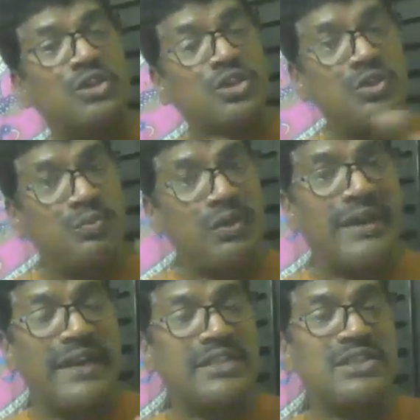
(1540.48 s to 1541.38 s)
the
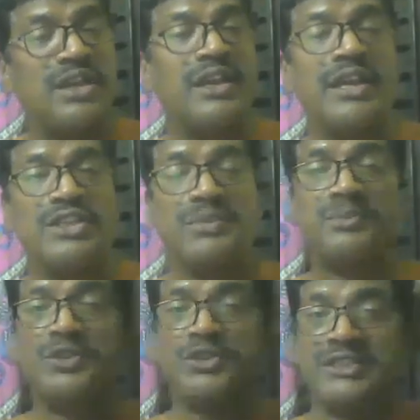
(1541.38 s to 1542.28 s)
supernatural
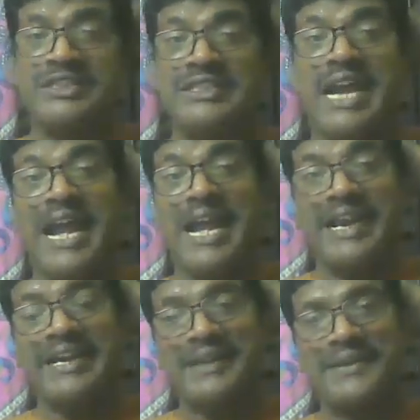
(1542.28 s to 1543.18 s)
attributes inside,